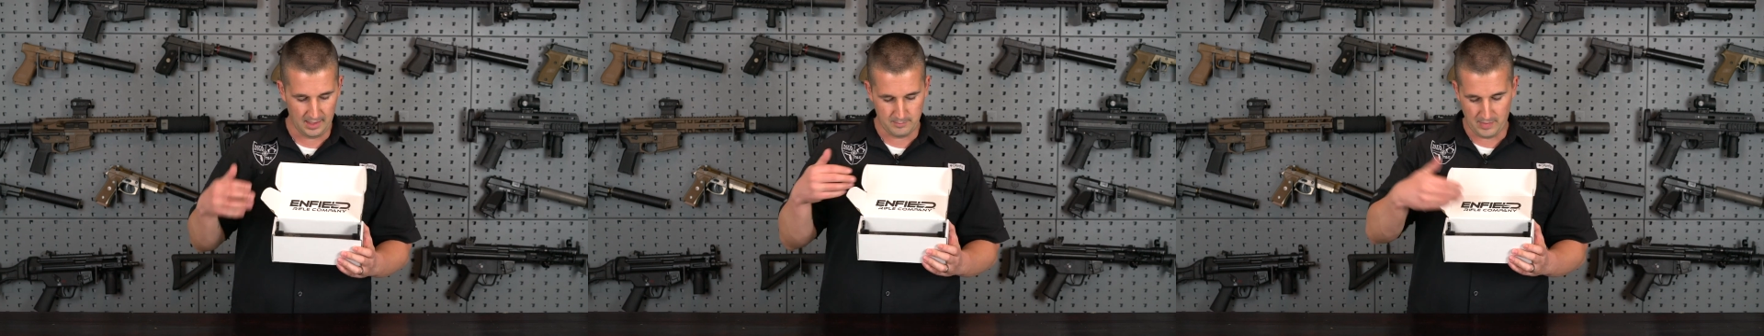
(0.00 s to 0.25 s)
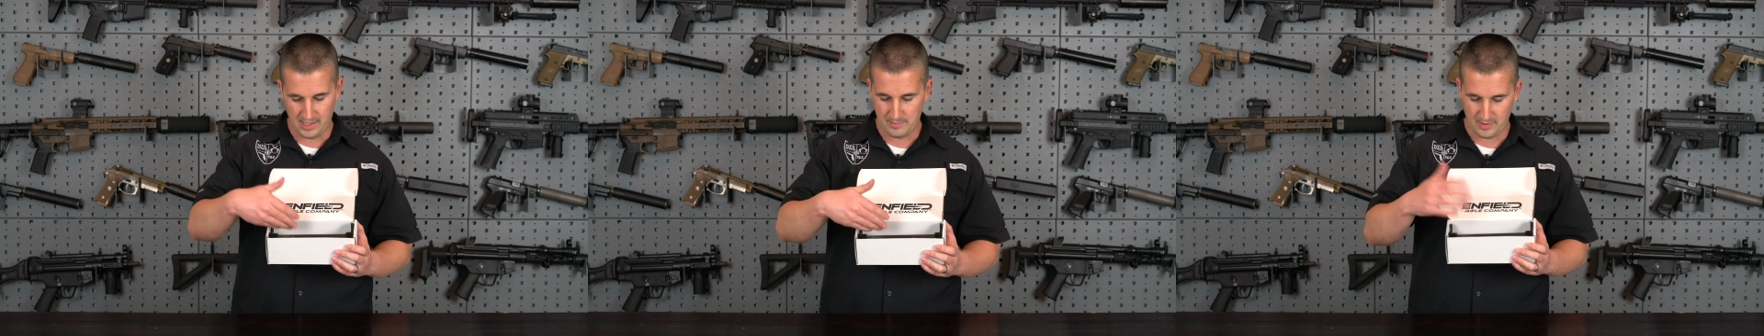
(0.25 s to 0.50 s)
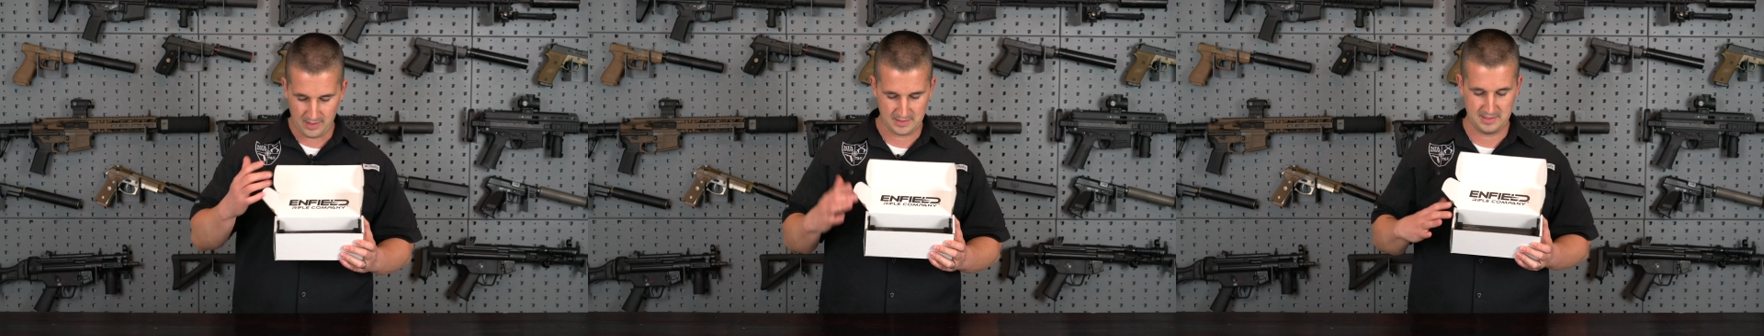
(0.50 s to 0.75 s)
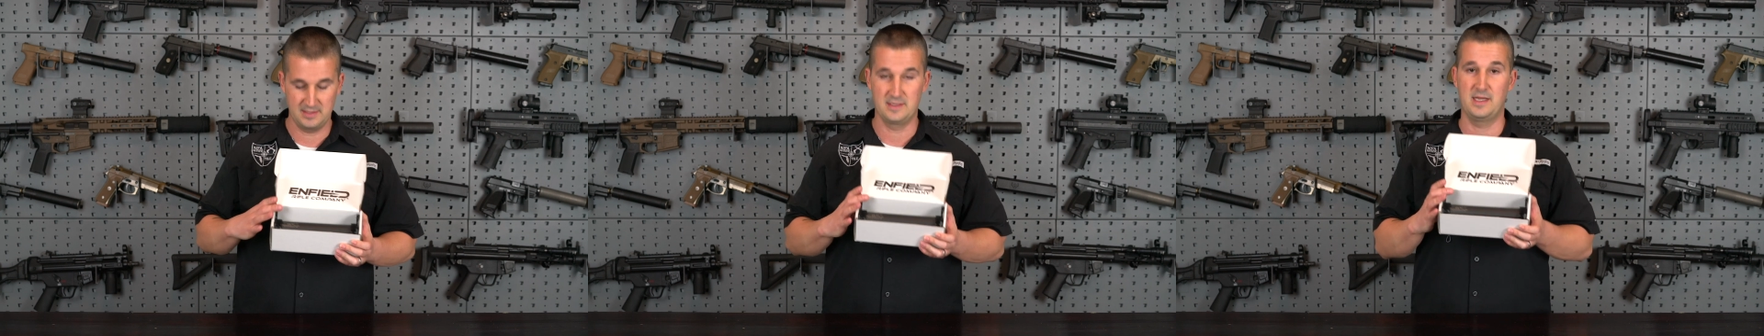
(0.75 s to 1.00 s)
My
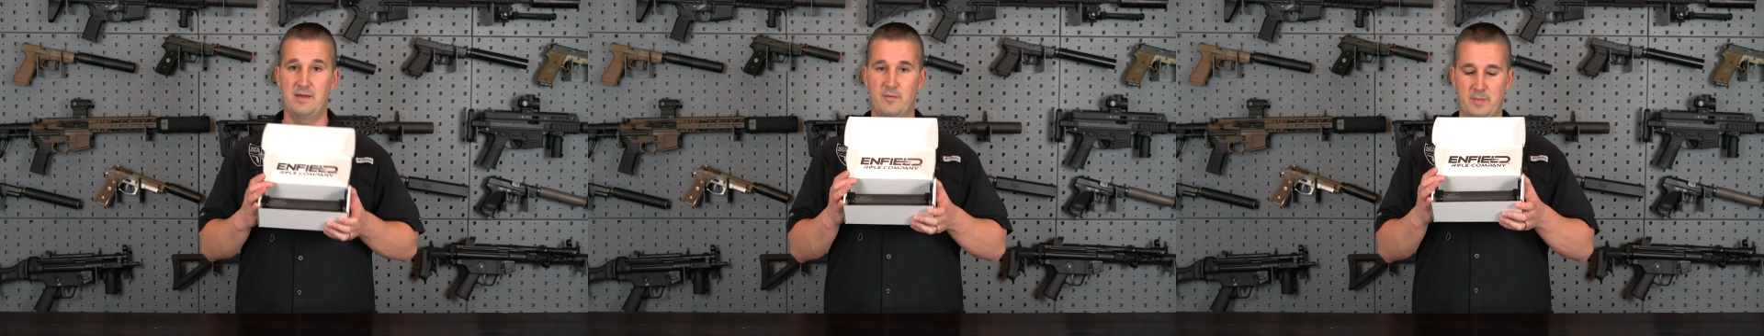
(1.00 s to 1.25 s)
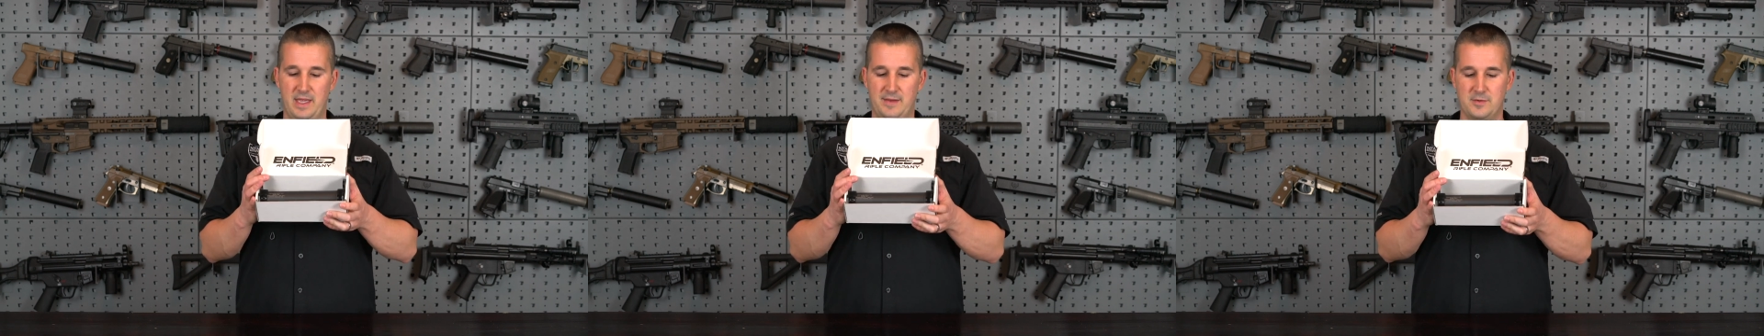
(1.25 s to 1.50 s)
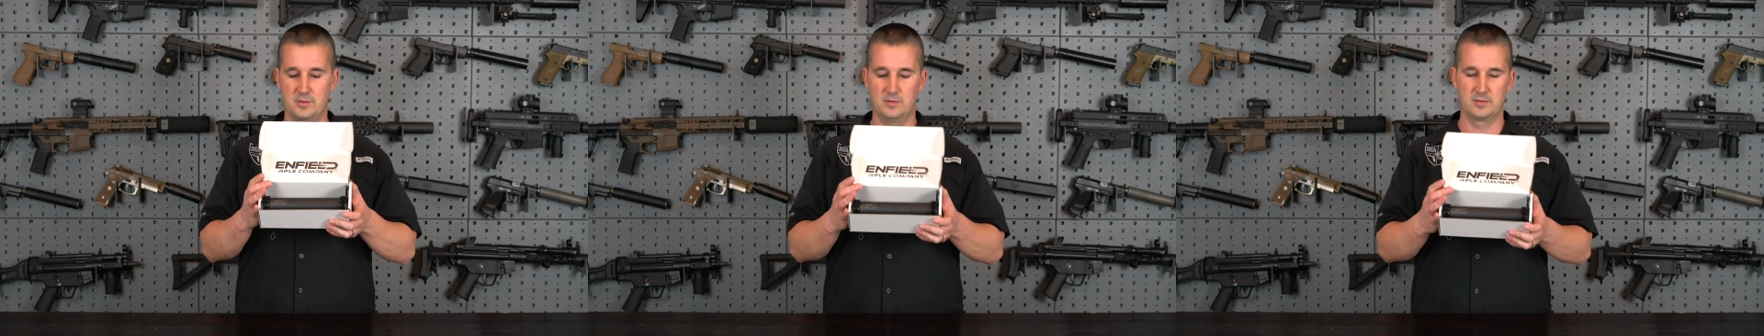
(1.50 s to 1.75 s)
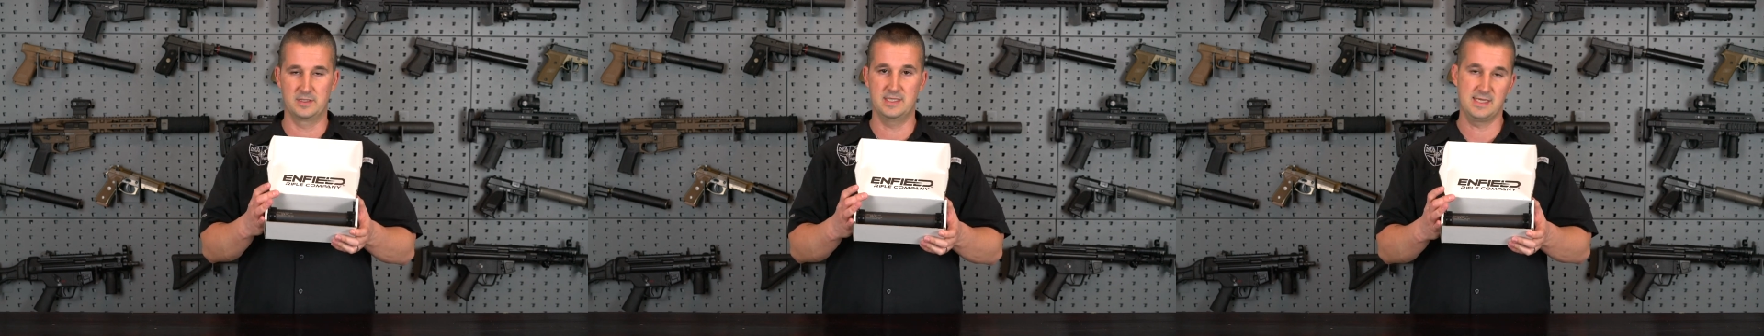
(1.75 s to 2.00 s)
box didn't have a manual
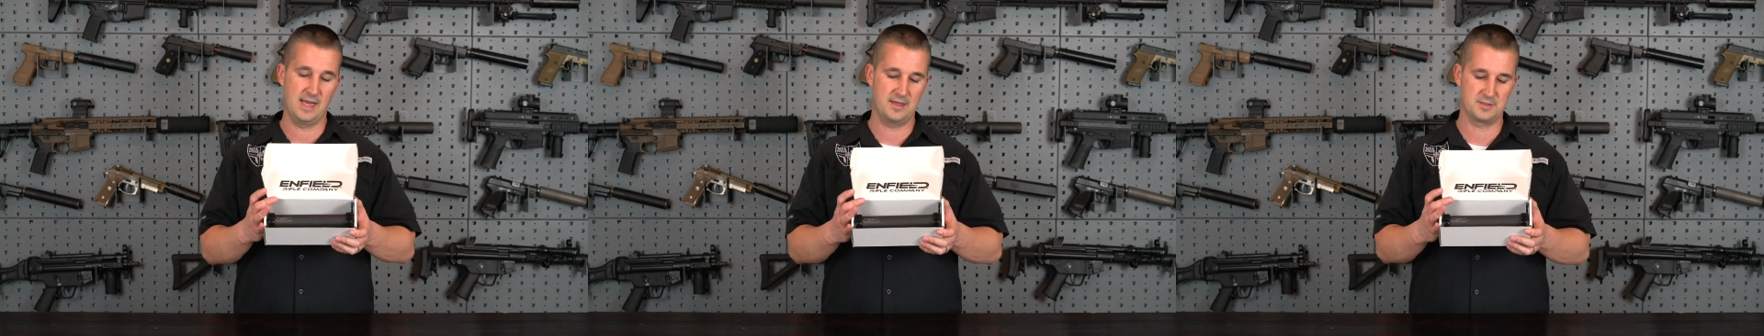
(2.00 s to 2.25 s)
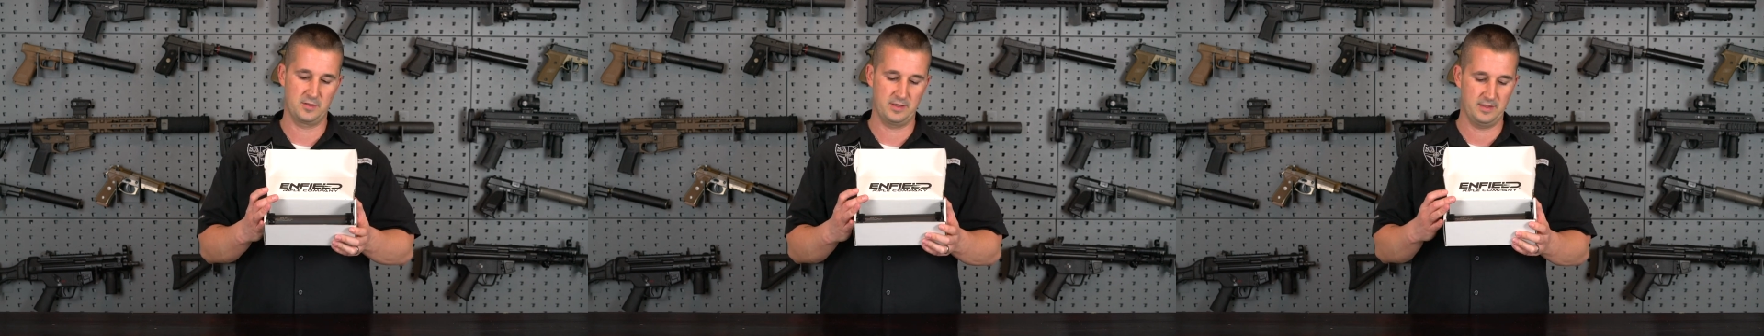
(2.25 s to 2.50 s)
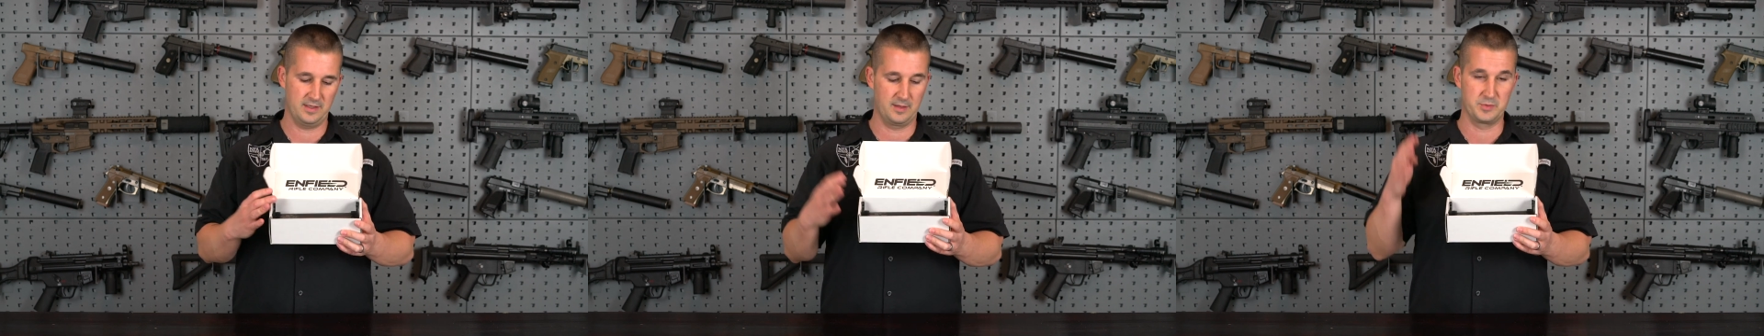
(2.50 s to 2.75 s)
or decals or anything.